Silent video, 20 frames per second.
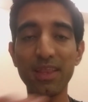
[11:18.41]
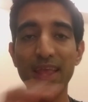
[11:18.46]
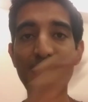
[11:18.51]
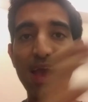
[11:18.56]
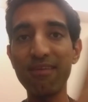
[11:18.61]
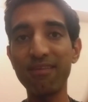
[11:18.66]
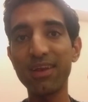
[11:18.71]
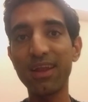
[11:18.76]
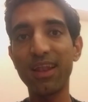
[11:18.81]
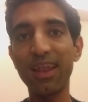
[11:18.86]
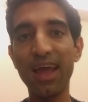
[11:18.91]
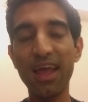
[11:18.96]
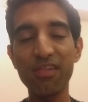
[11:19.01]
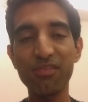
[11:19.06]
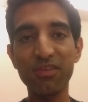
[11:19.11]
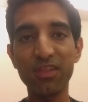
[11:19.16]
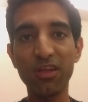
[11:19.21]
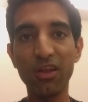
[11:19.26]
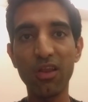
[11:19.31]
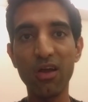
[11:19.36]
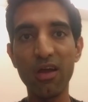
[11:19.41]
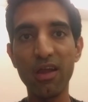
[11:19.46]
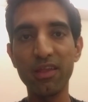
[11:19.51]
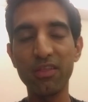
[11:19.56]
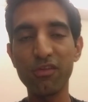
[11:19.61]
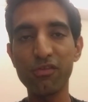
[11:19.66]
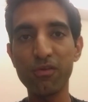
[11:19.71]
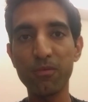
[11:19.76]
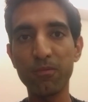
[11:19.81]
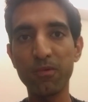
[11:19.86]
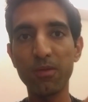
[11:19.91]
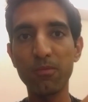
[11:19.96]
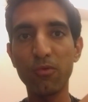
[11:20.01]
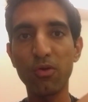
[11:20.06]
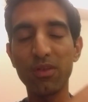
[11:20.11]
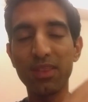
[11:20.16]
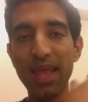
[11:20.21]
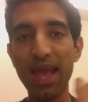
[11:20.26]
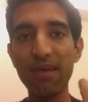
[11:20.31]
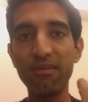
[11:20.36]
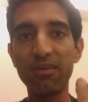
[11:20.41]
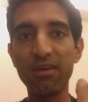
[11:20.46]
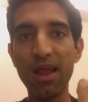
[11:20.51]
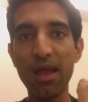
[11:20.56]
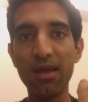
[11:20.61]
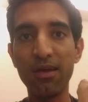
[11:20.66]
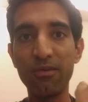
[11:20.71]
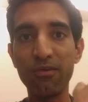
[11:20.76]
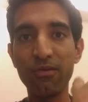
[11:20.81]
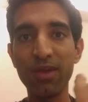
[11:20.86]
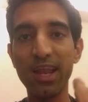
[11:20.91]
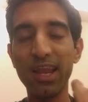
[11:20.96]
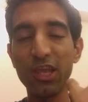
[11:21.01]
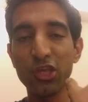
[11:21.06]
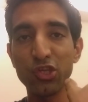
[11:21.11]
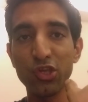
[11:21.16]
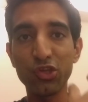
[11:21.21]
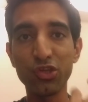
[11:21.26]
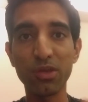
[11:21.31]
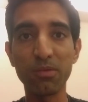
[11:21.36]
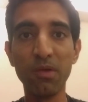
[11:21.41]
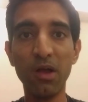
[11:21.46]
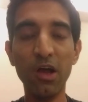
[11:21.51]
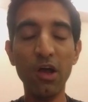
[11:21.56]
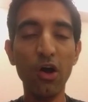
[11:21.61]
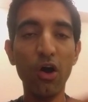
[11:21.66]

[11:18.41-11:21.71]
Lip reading: They have an alliance with a lawyer in the Supreme Court. They have a relationship.